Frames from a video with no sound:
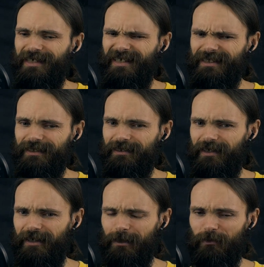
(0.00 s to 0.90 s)
takes
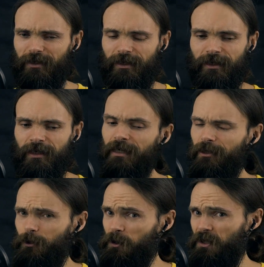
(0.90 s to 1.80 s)
time,
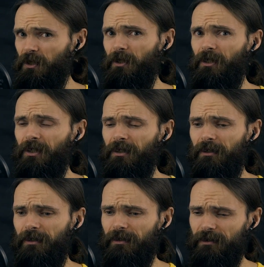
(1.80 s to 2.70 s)
you suck,
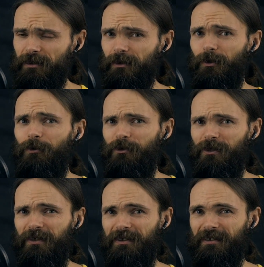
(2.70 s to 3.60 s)
and it's normal.
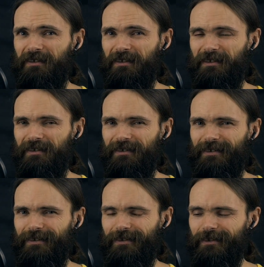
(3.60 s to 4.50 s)

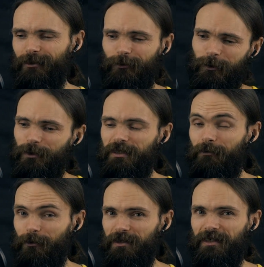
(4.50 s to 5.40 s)
If you do it
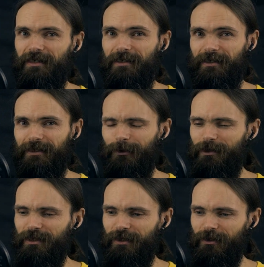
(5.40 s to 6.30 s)
every day, you
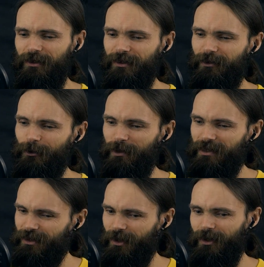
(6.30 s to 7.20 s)
will
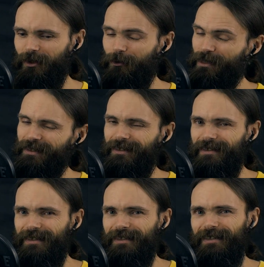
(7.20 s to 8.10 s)
suck a bit
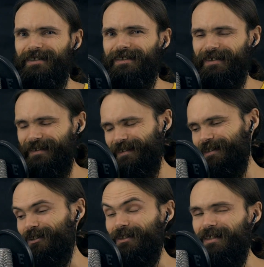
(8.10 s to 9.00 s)
less
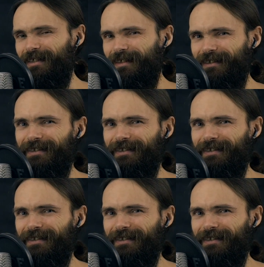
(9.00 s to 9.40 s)
each day.